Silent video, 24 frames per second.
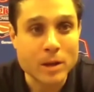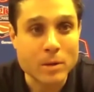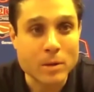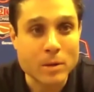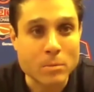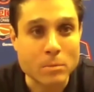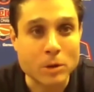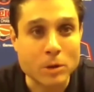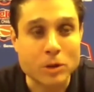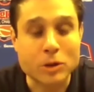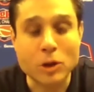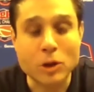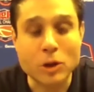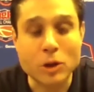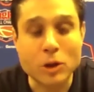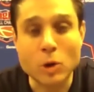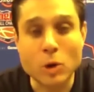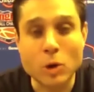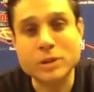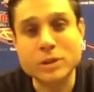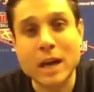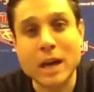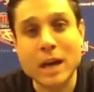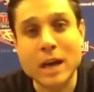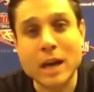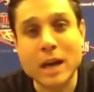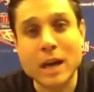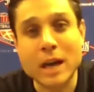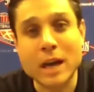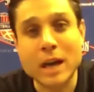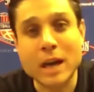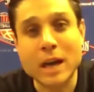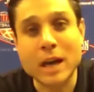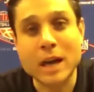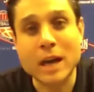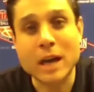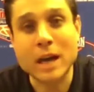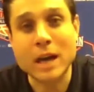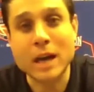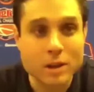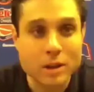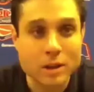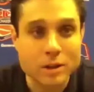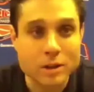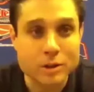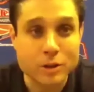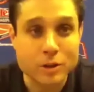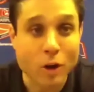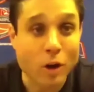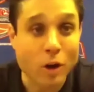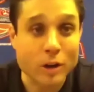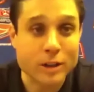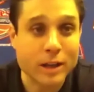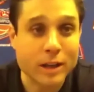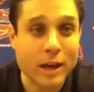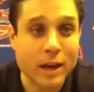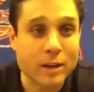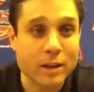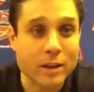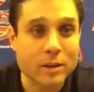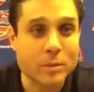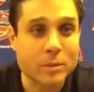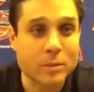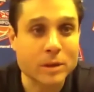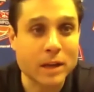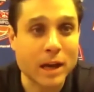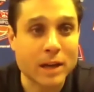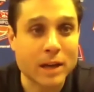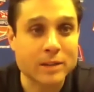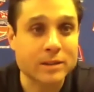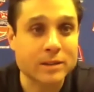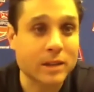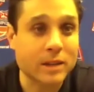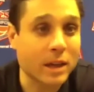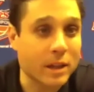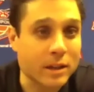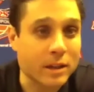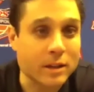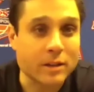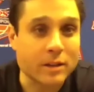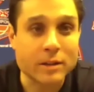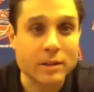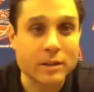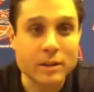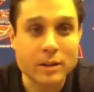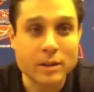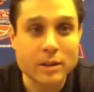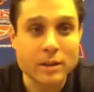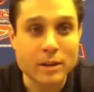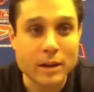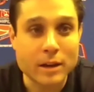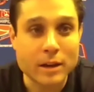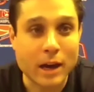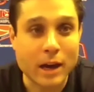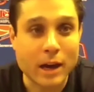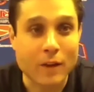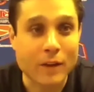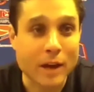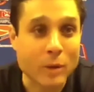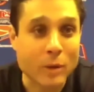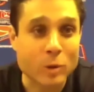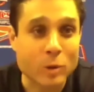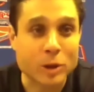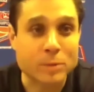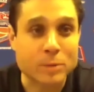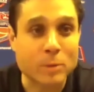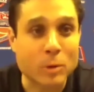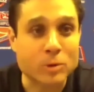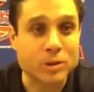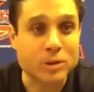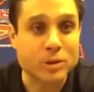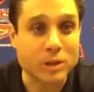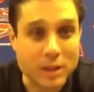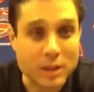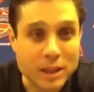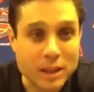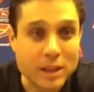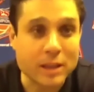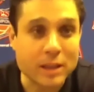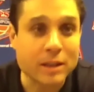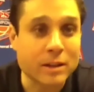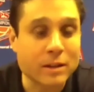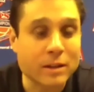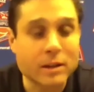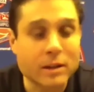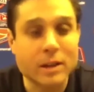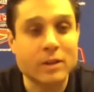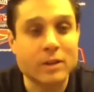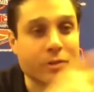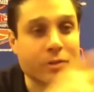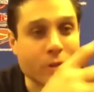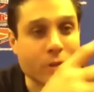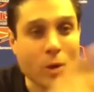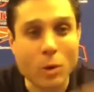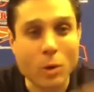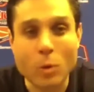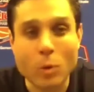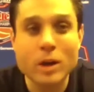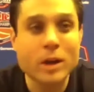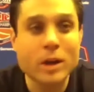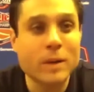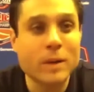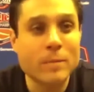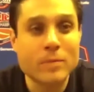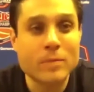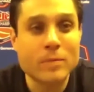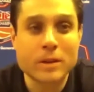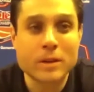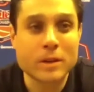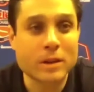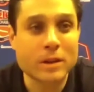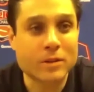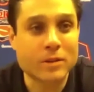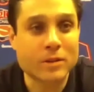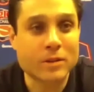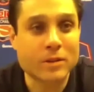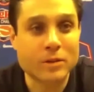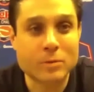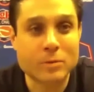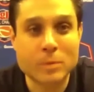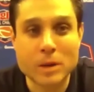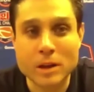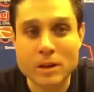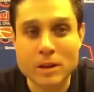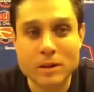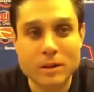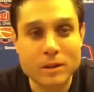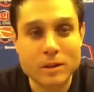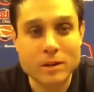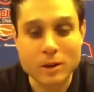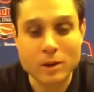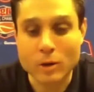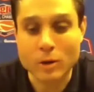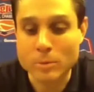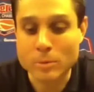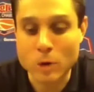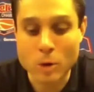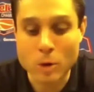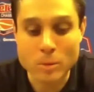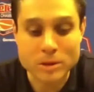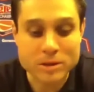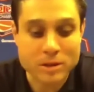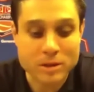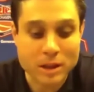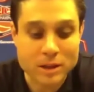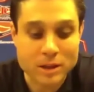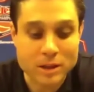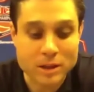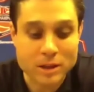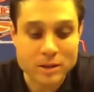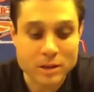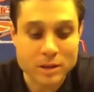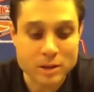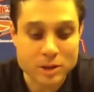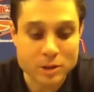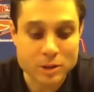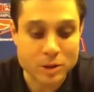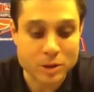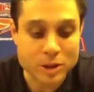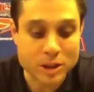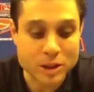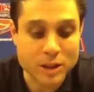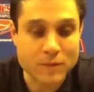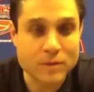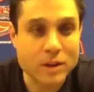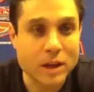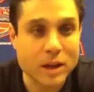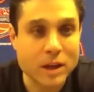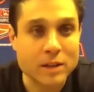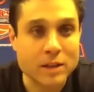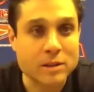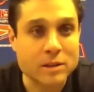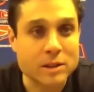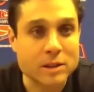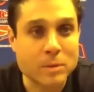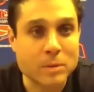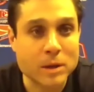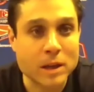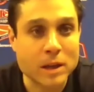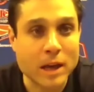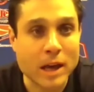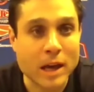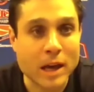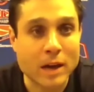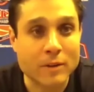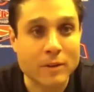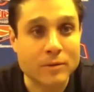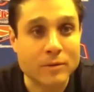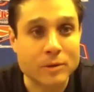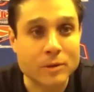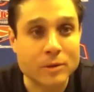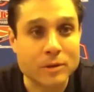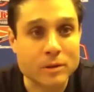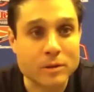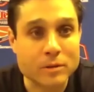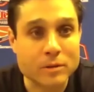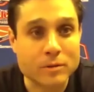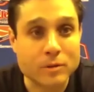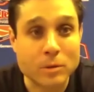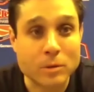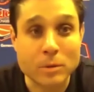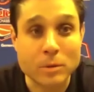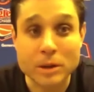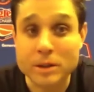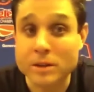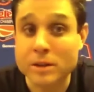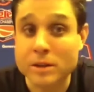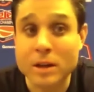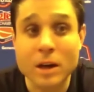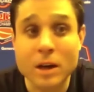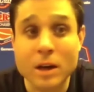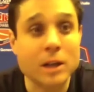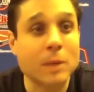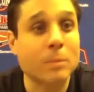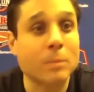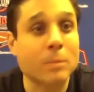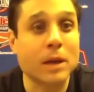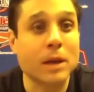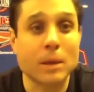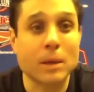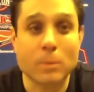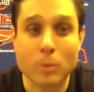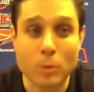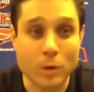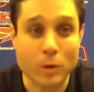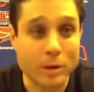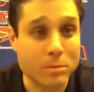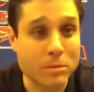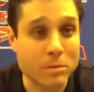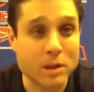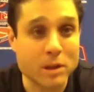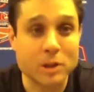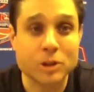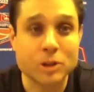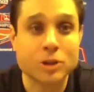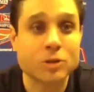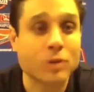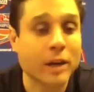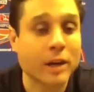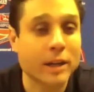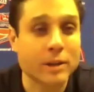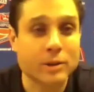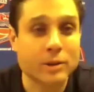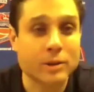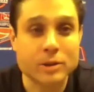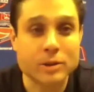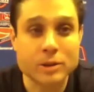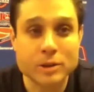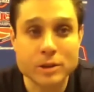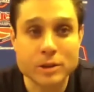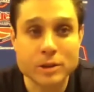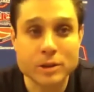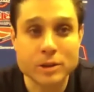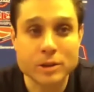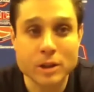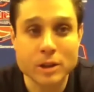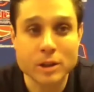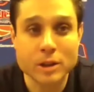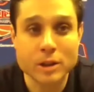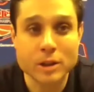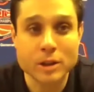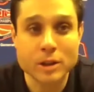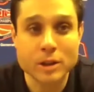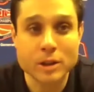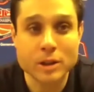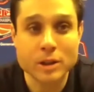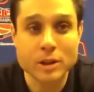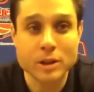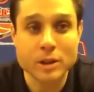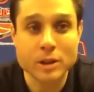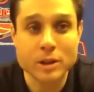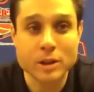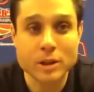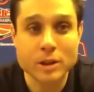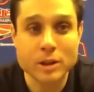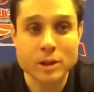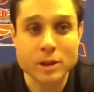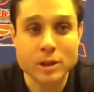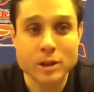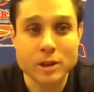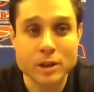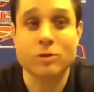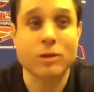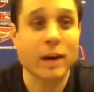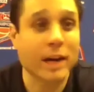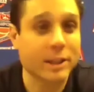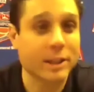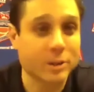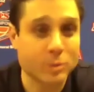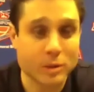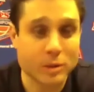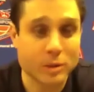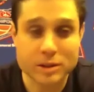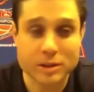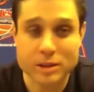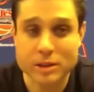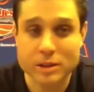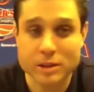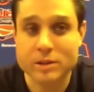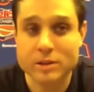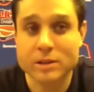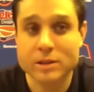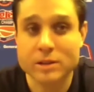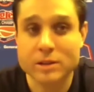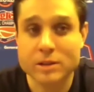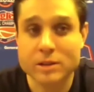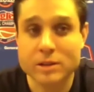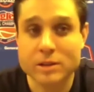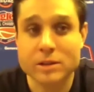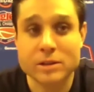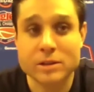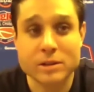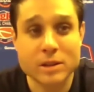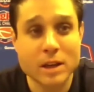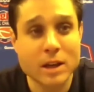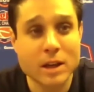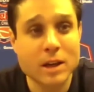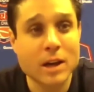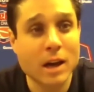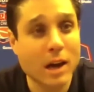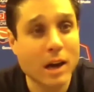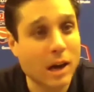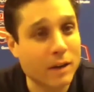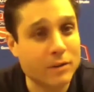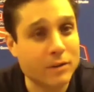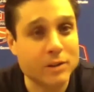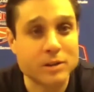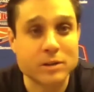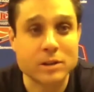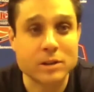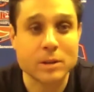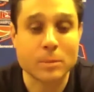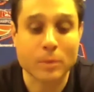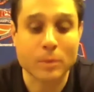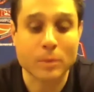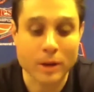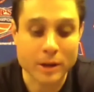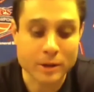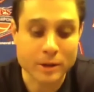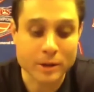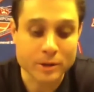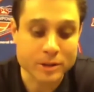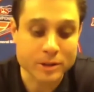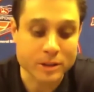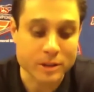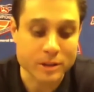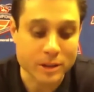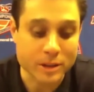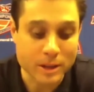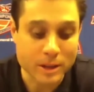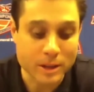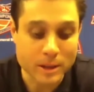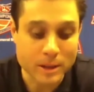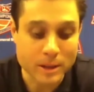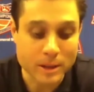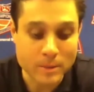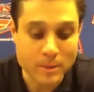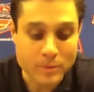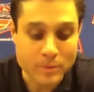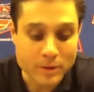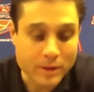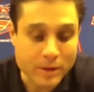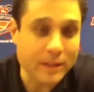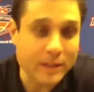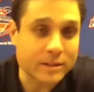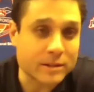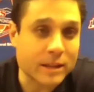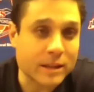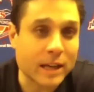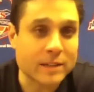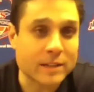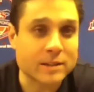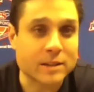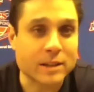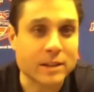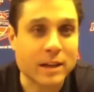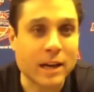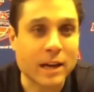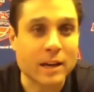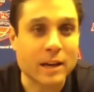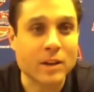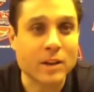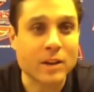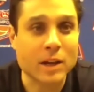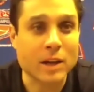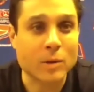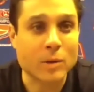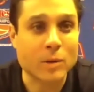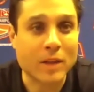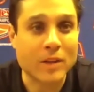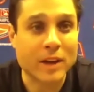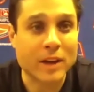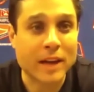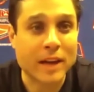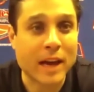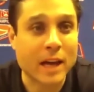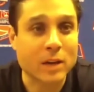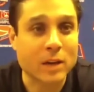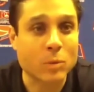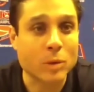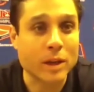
But those guys taught Caleb and Isaiah how they were supposed to lead. And so this has been, you know, in moments like this, you achieve things. It's been an effort from a ton of people, administrators, coaches, graduate assistants, obviously the players. And that's the kind of thing when I think, how did we